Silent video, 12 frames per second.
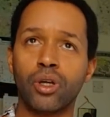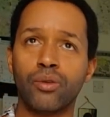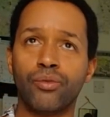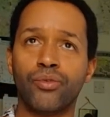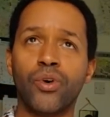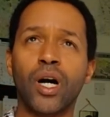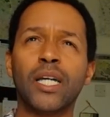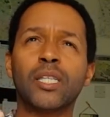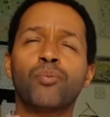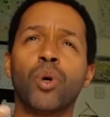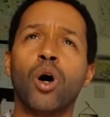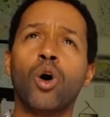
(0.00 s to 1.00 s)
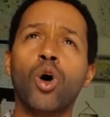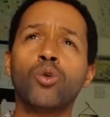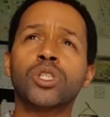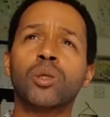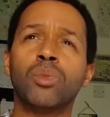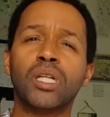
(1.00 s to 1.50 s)
advice, but
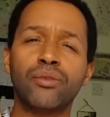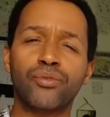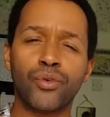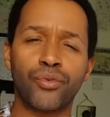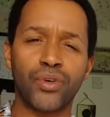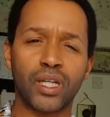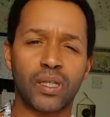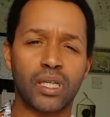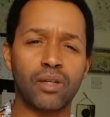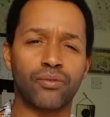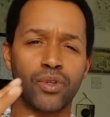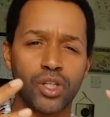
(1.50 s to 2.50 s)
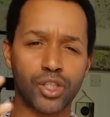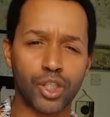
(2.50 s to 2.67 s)
ultimately for forgiveness,